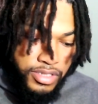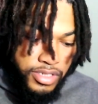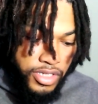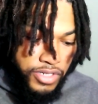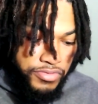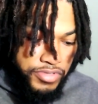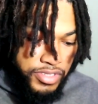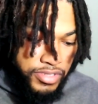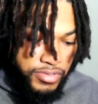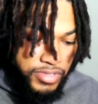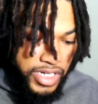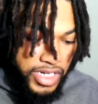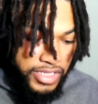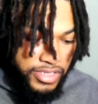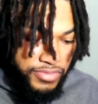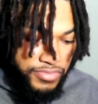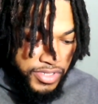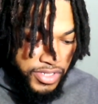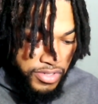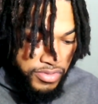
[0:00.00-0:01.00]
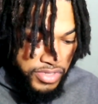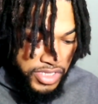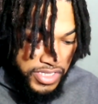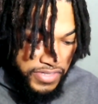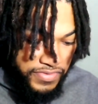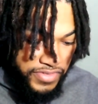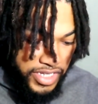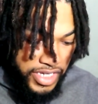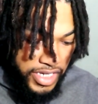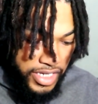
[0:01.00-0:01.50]
No, we do not, so we're gonna
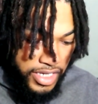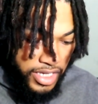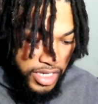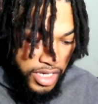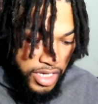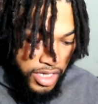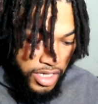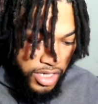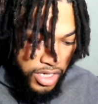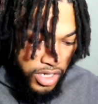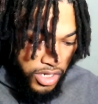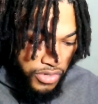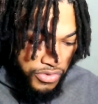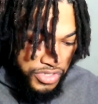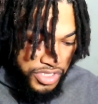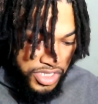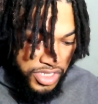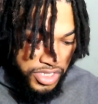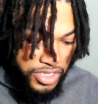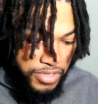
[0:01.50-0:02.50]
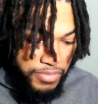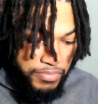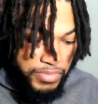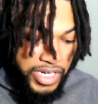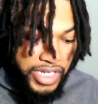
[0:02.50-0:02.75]
leave it at OEM.